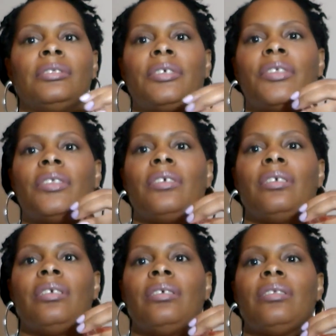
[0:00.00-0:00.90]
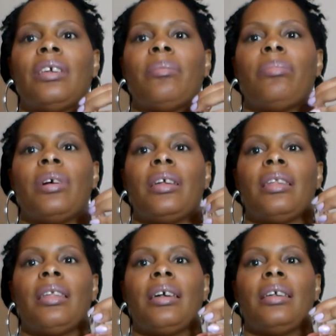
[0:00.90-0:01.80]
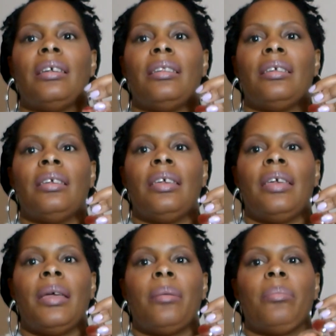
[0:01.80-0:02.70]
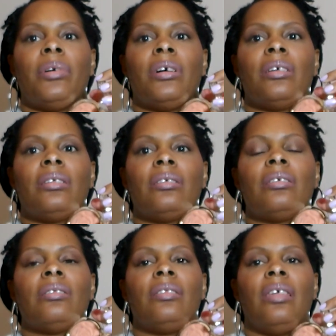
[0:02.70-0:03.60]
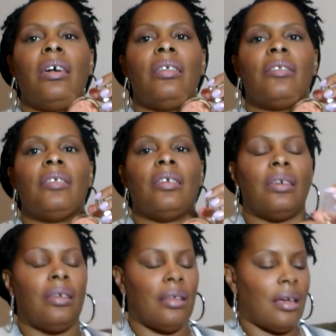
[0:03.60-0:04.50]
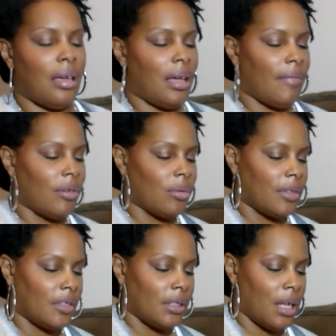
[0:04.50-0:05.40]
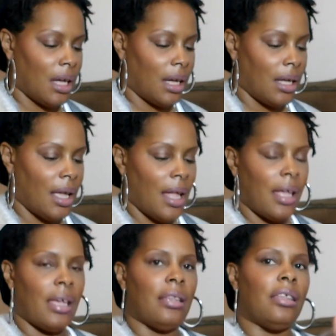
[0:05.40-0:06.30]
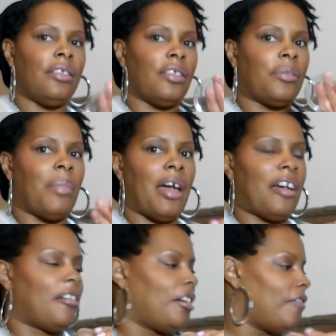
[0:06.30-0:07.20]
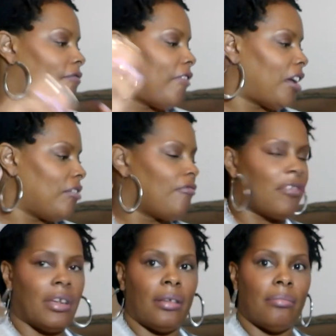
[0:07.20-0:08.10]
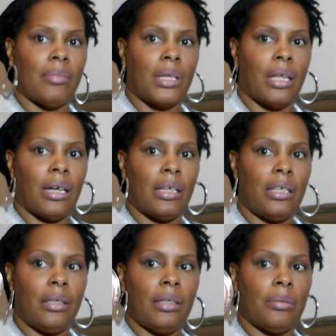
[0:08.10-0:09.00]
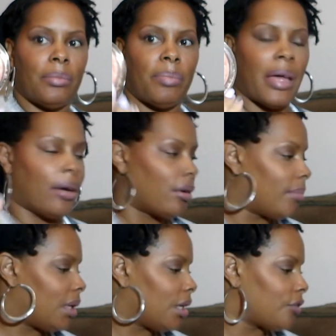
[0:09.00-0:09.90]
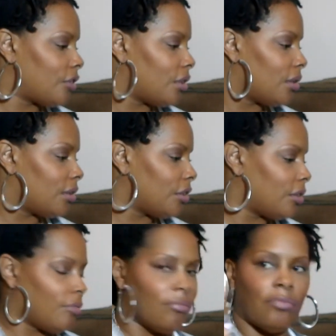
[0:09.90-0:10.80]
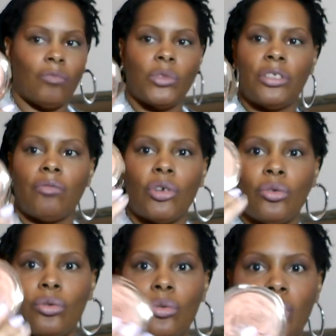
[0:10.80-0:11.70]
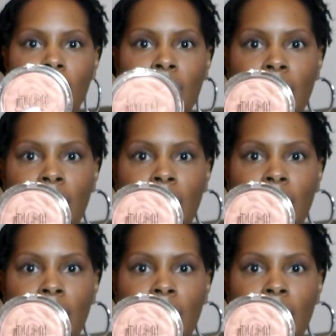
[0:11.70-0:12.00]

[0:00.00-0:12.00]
let's see, that bright light. But that is it. I have it on today and this is my favorite Milani powder blush, the, the with the rose,